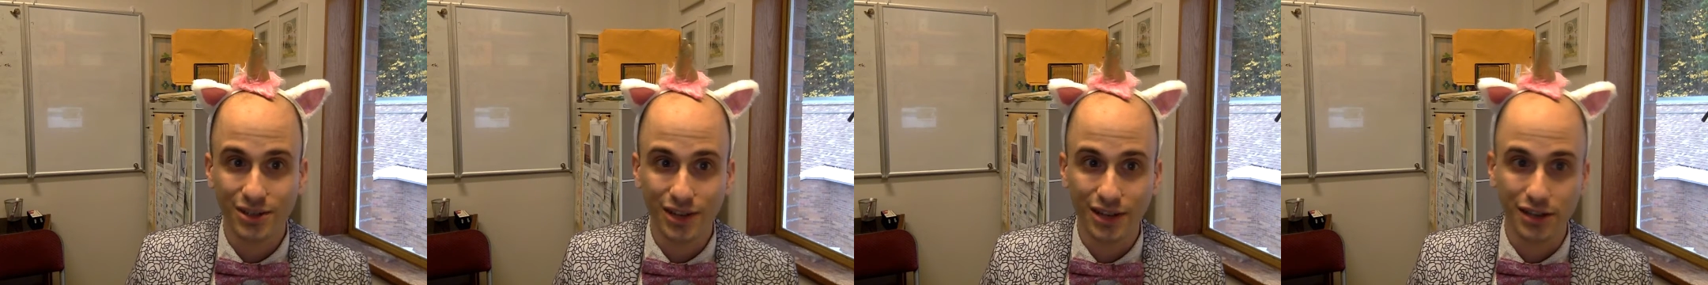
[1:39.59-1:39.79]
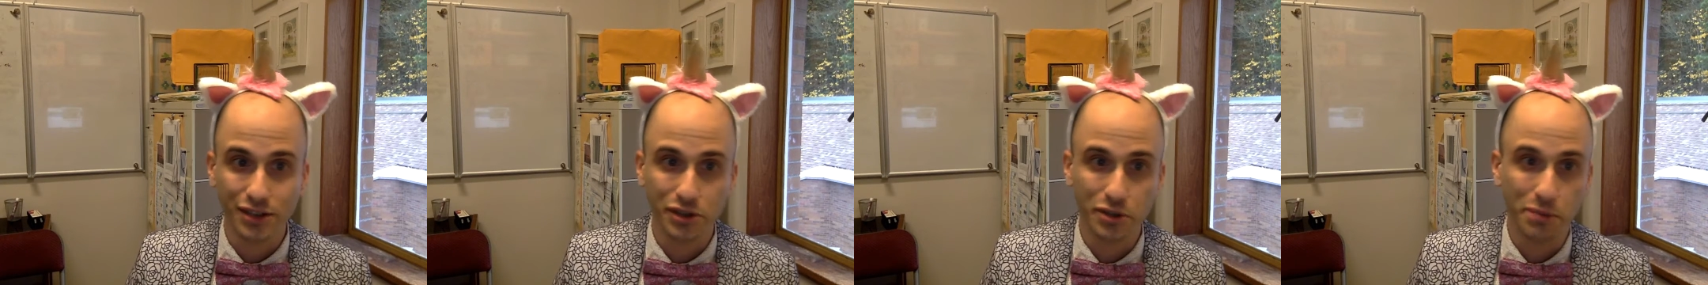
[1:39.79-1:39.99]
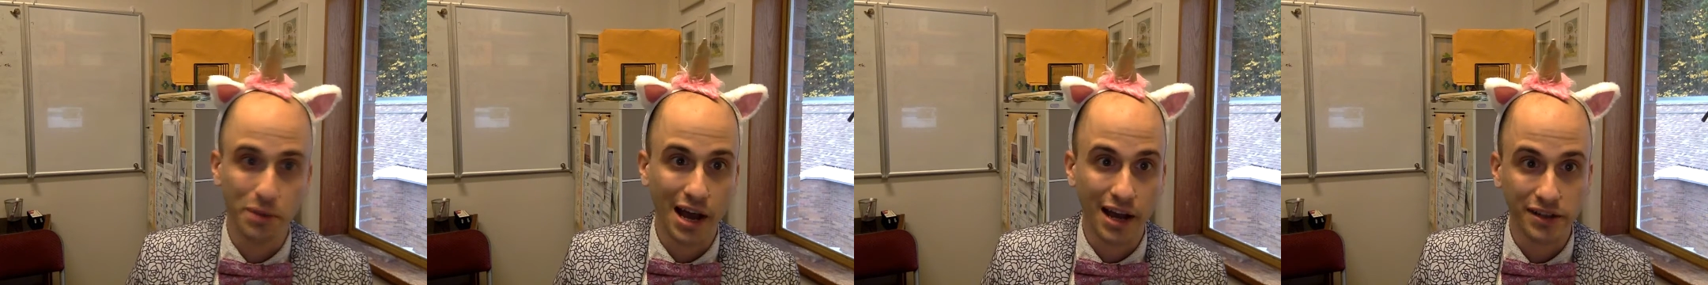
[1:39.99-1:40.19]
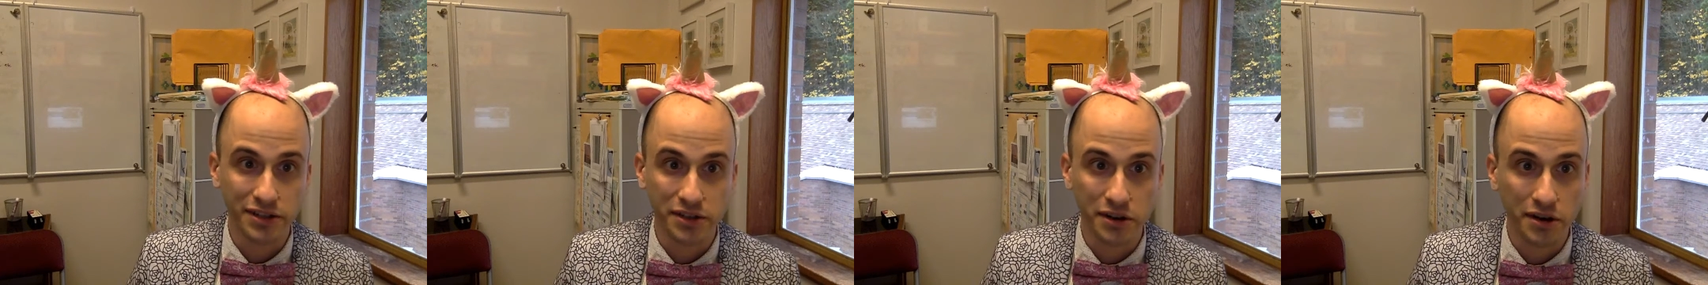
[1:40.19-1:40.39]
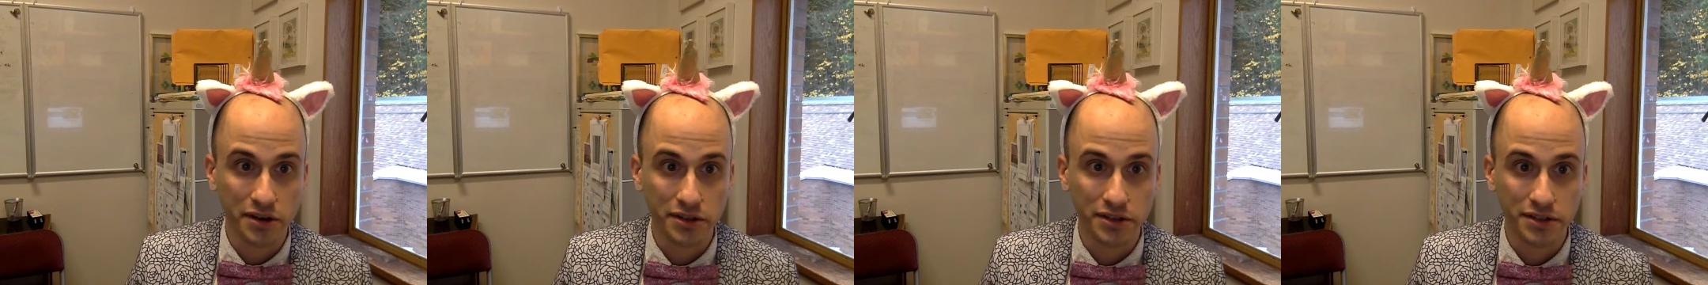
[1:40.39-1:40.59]
They can show pie
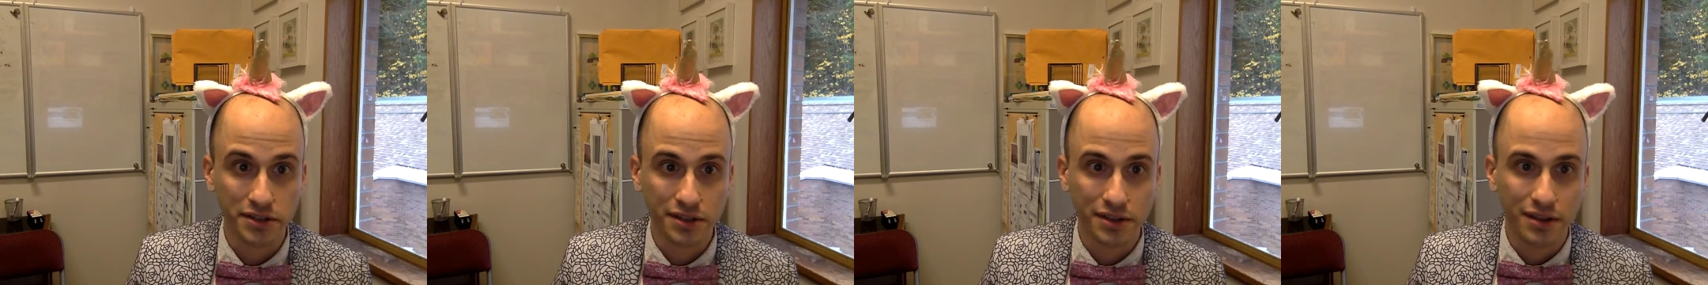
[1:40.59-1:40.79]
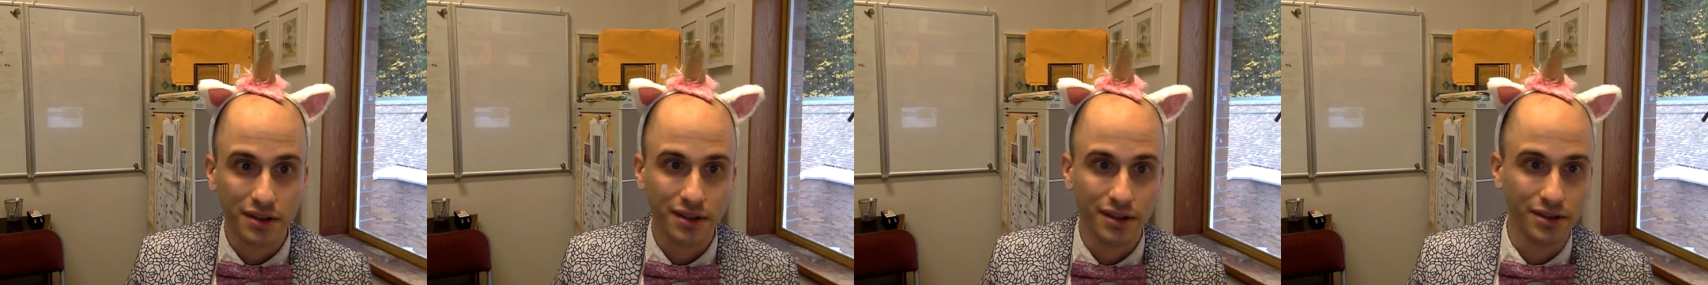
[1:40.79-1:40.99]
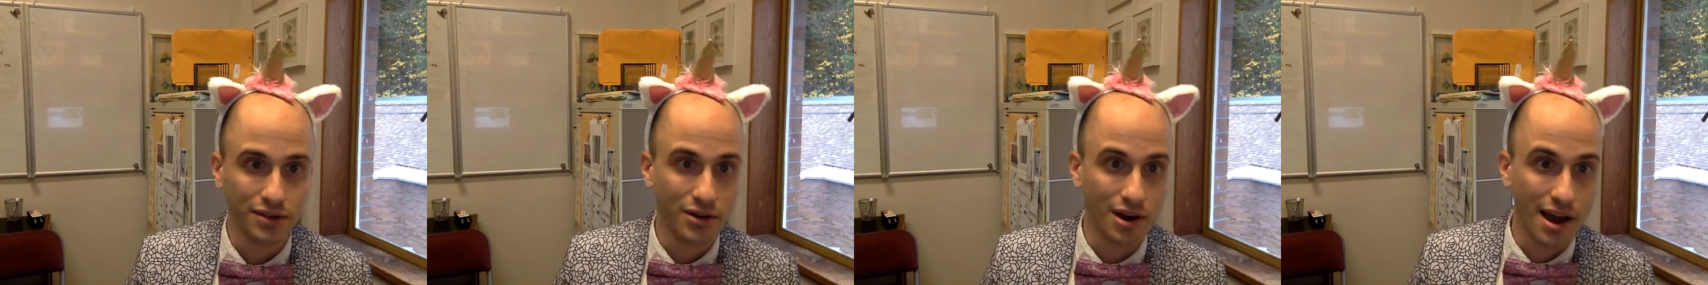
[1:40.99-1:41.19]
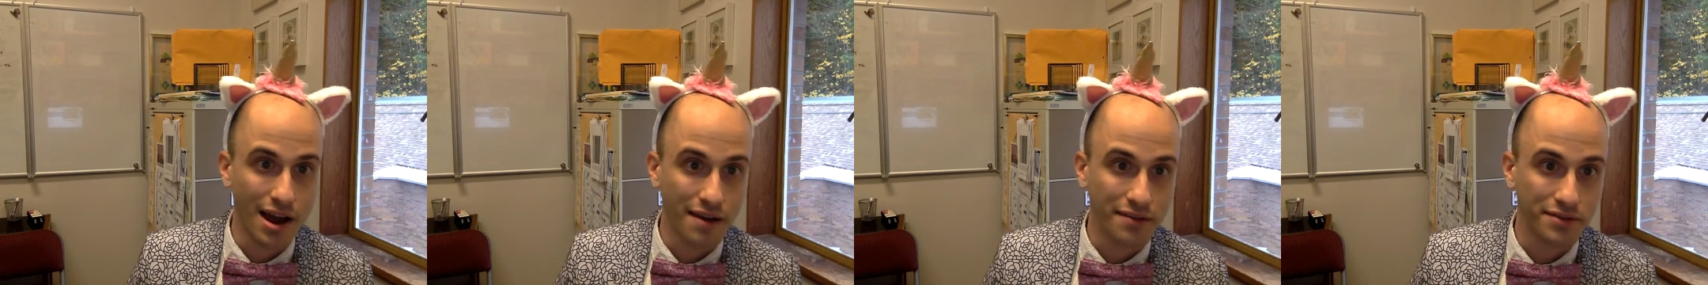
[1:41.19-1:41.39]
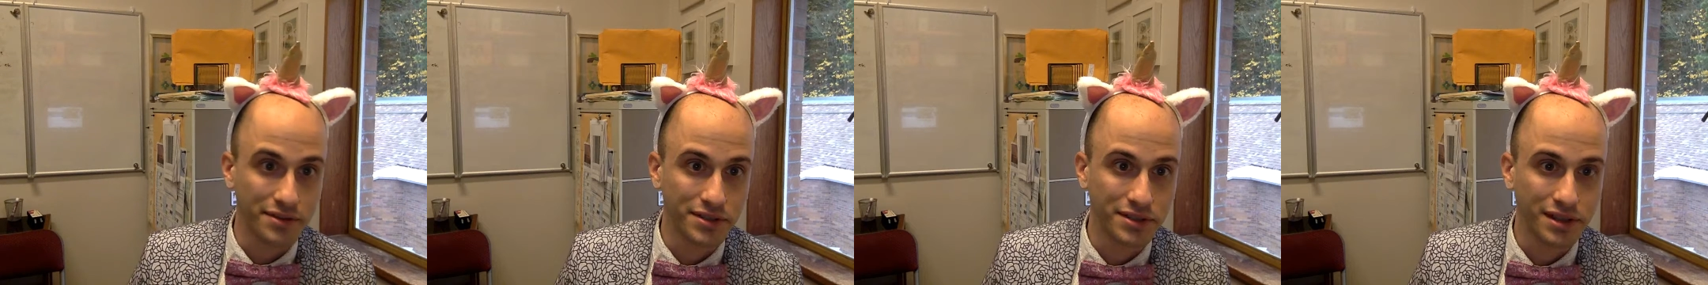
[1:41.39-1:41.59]
charts and
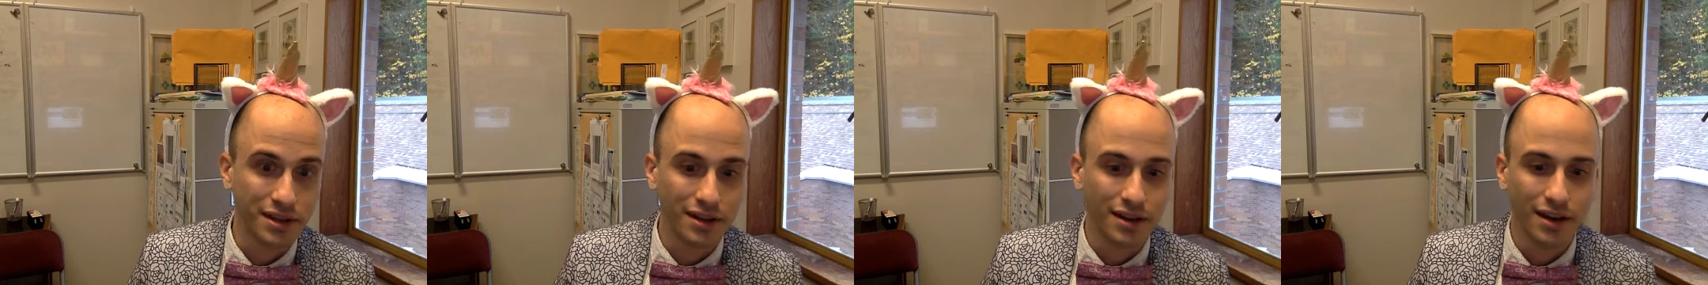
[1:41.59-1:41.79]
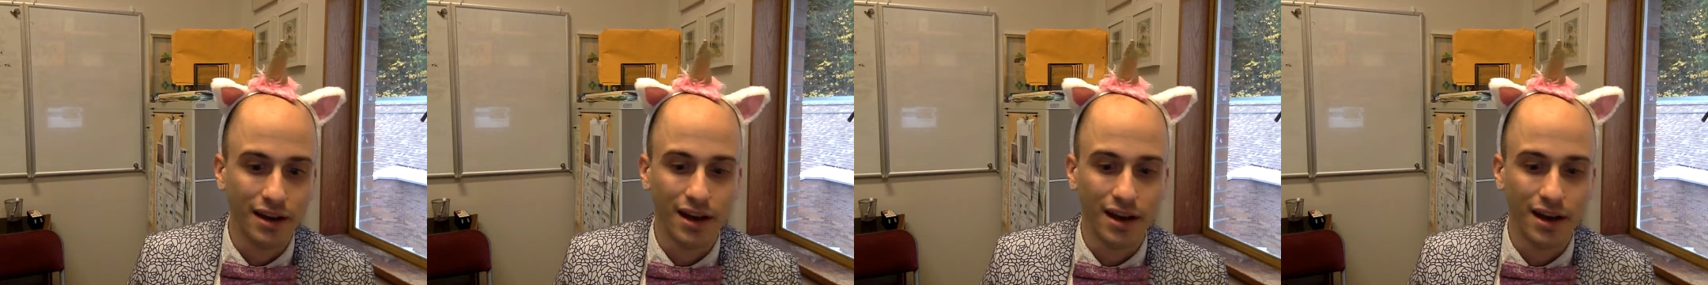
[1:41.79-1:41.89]
graphs.